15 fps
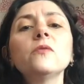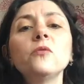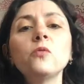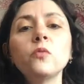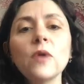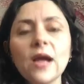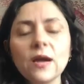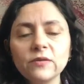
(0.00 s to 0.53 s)

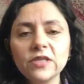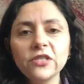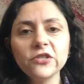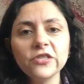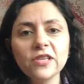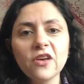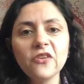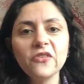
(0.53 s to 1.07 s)
grounding
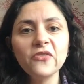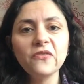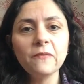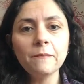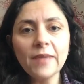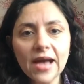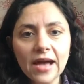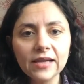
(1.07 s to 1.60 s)
yourself
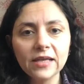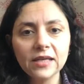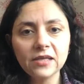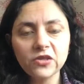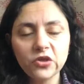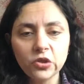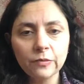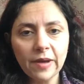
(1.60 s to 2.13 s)
back
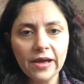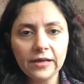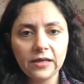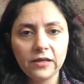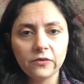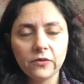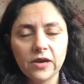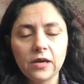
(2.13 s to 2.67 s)
into your
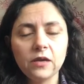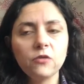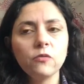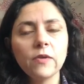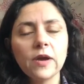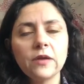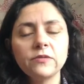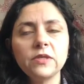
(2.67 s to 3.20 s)
body, okay?
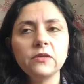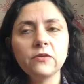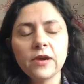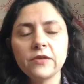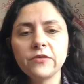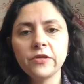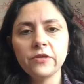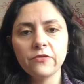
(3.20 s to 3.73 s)
Grounding,
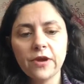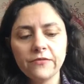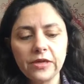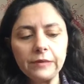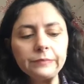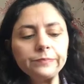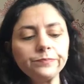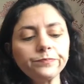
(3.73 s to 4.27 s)
grounding,
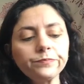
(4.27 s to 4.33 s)
grounding.